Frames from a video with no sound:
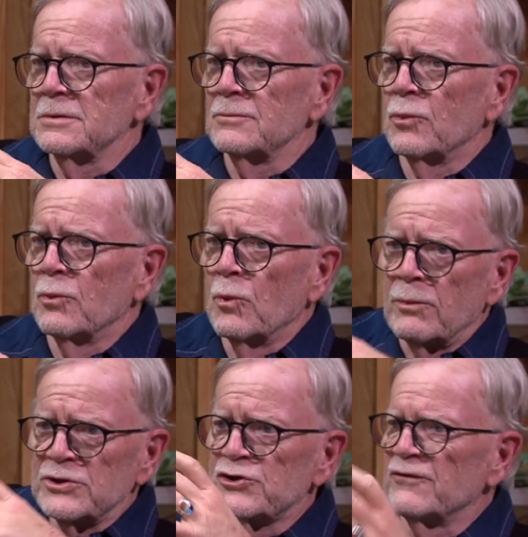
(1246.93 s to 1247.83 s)
What
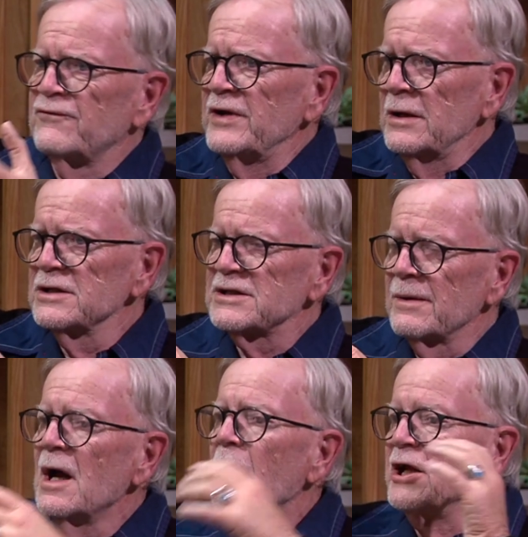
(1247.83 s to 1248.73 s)
was your feelings? It's
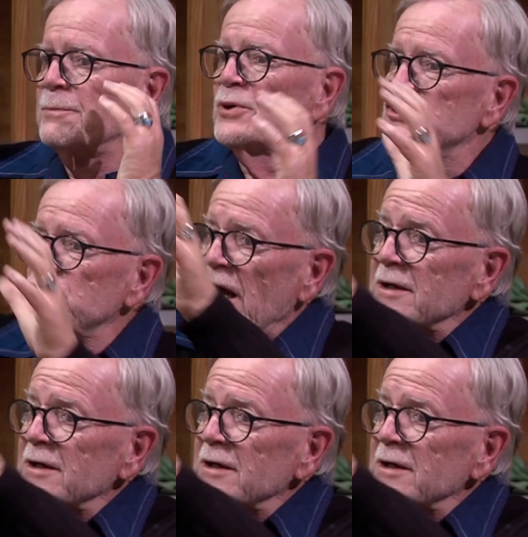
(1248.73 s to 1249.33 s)
triggering Are you projecting